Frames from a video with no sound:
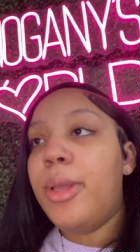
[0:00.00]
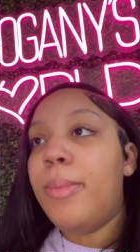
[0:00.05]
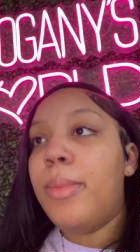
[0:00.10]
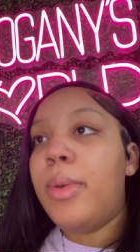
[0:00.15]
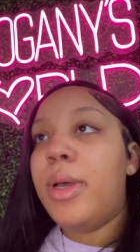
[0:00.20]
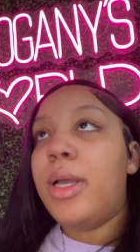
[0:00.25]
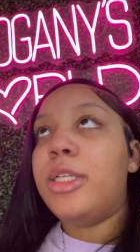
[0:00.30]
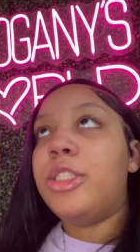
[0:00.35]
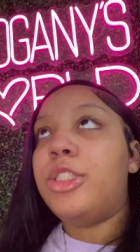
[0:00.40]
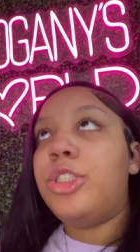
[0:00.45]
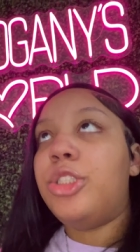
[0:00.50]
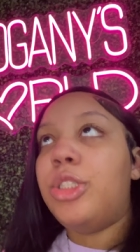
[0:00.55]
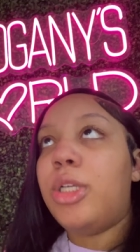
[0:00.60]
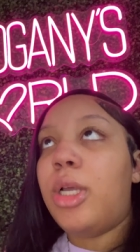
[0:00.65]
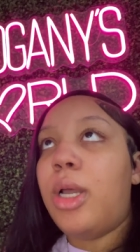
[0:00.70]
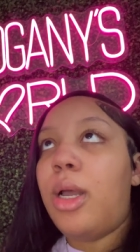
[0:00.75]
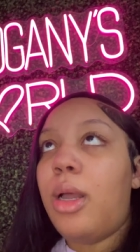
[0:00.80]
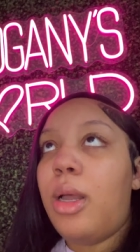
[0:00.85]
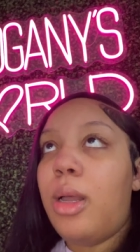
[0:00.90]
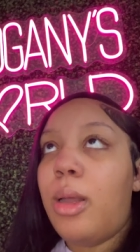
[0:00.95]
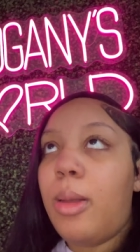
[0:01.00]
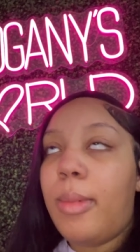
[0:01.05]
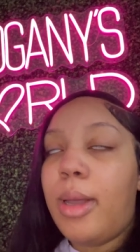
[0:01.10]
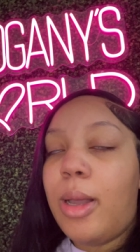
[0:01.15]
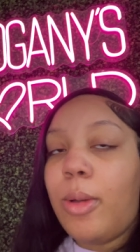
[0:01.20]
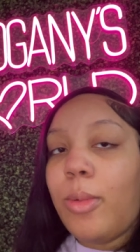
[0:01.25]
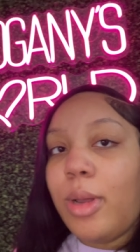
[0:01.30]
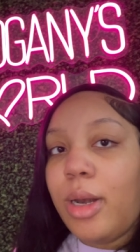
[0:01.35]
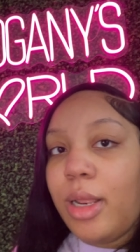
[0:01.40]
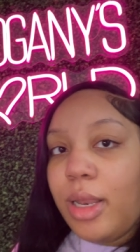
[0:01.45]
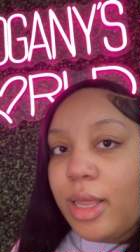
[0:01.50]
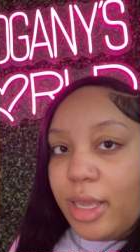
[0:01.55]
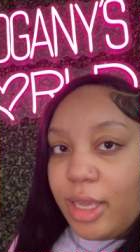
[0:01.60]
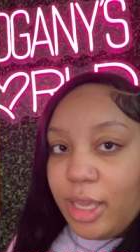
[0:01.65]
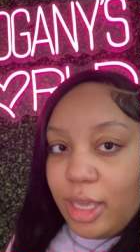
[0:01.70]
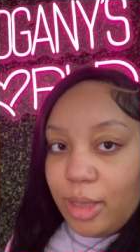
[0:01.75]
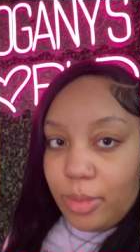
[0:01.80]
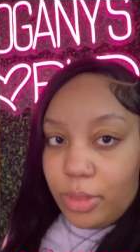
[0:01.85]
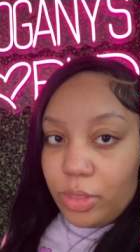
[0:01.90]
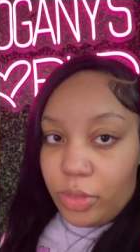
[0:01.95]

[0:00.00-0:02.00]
much, um, I wanna like eat